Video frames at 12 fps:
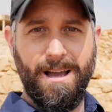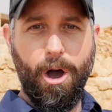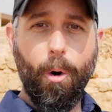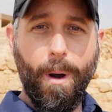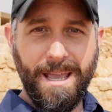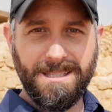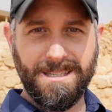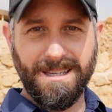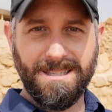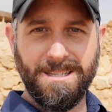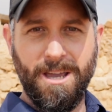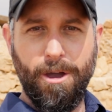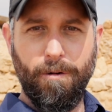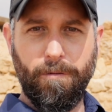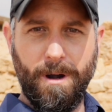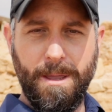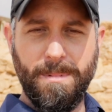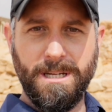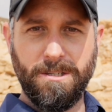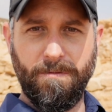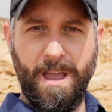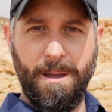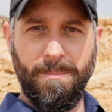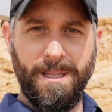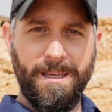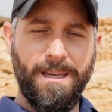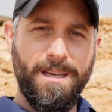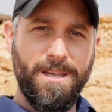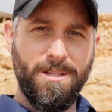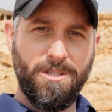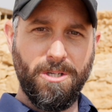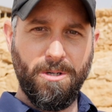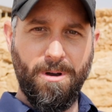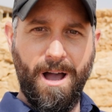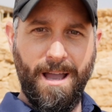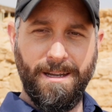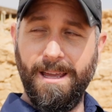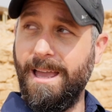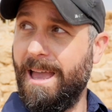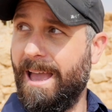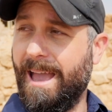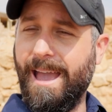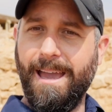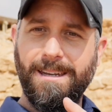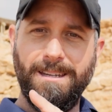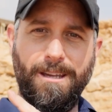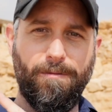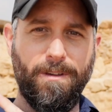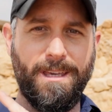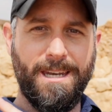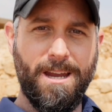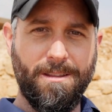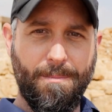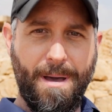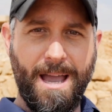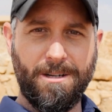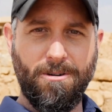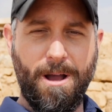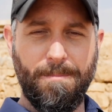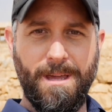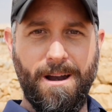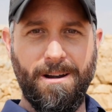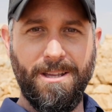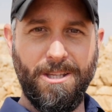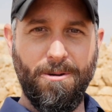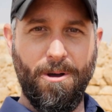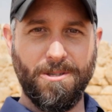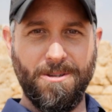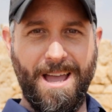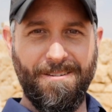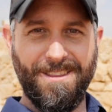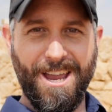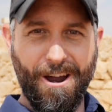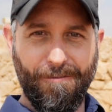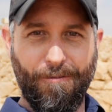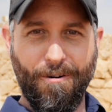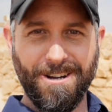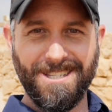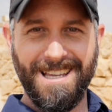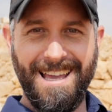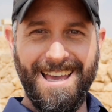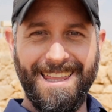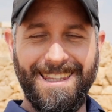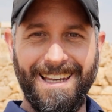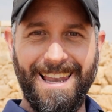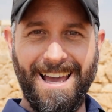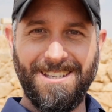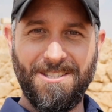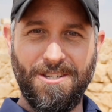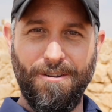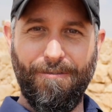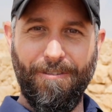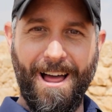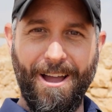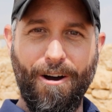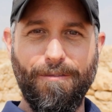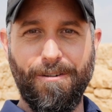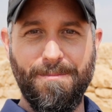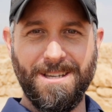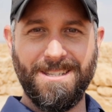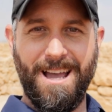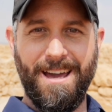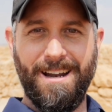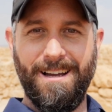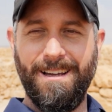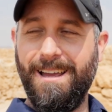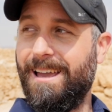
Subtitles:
oasis for him and his family to hide. And if you can hear in the backdrop there, you also have the Air Force that likes to fly over Masada,